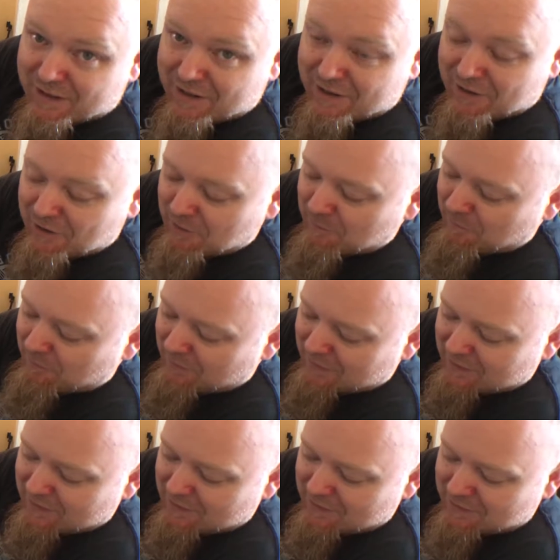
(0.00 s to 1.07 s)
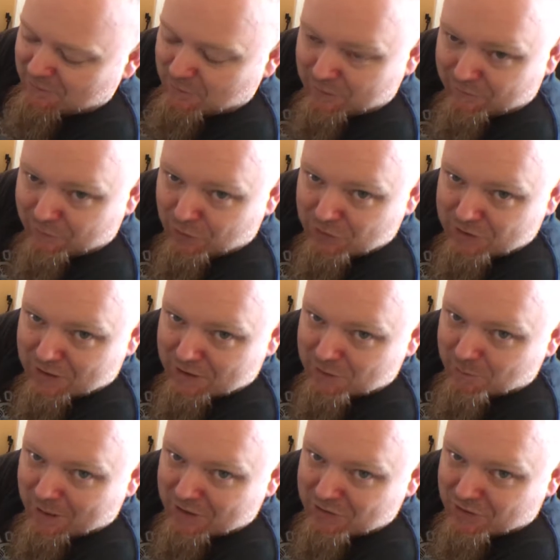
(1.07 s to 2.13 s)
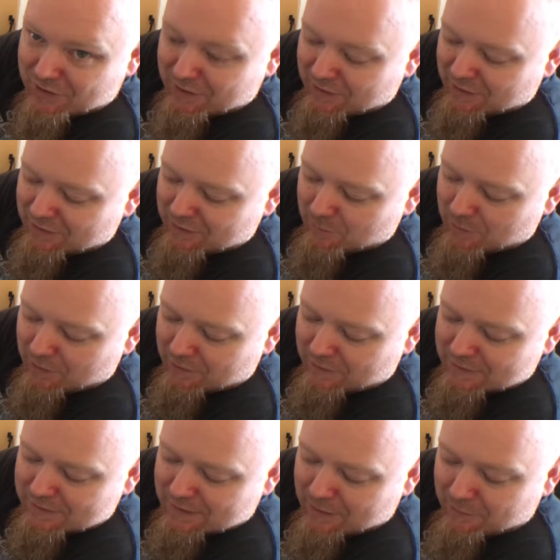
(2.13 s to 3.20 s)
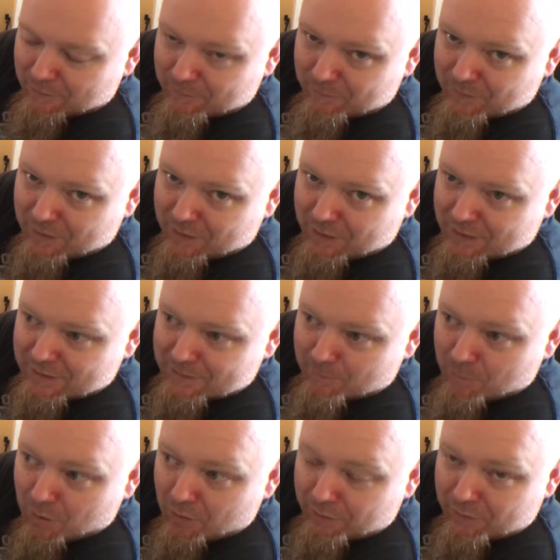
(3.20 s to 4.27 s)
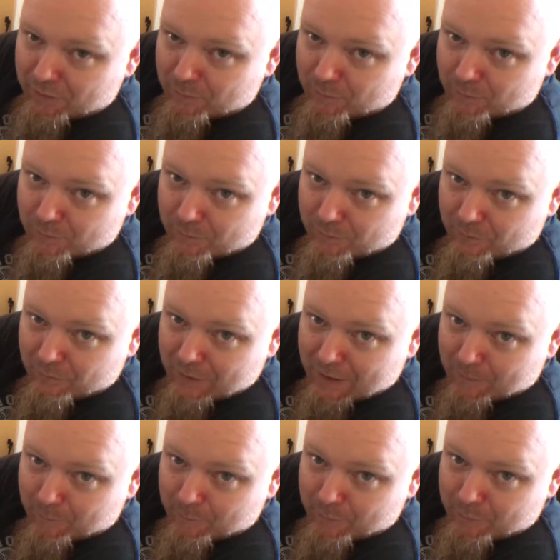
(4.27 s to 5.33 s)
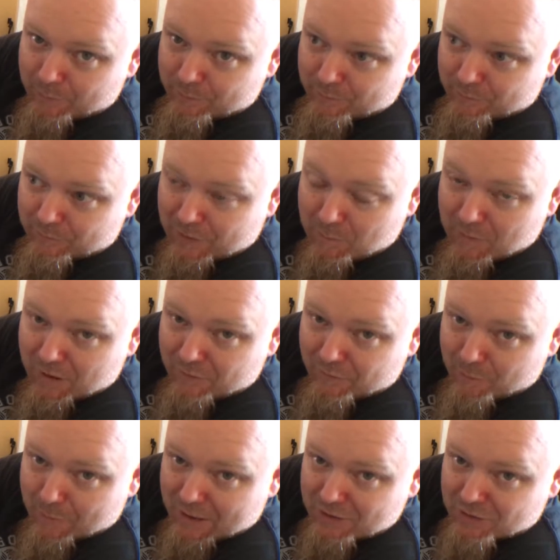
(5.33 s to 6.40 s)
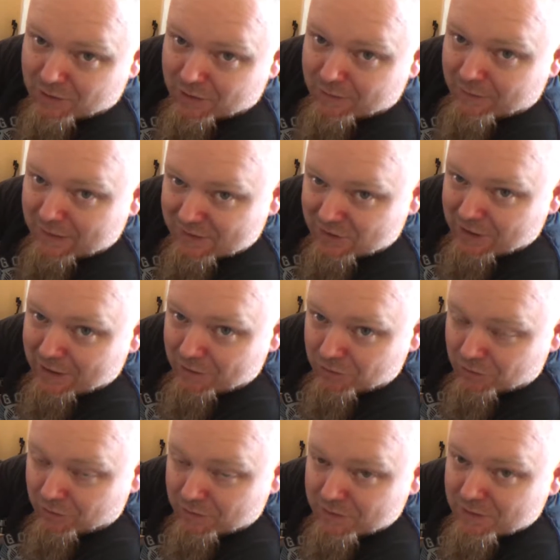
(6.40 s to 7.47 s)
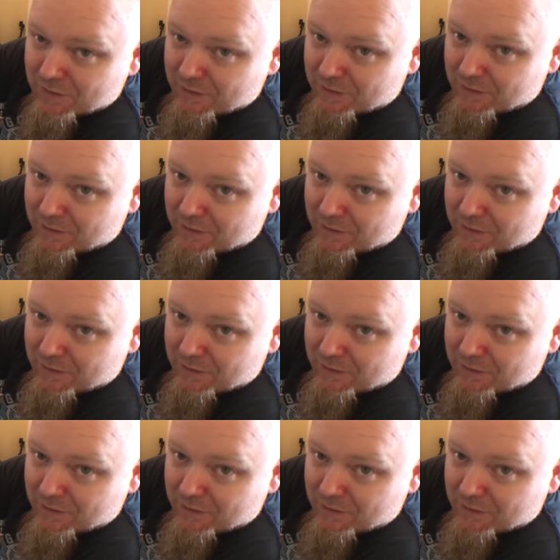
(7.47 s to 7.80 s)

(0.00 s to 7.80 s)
with a fully charged battery, and you work this out and it's more than the amp limit of the battery, that's dangerous.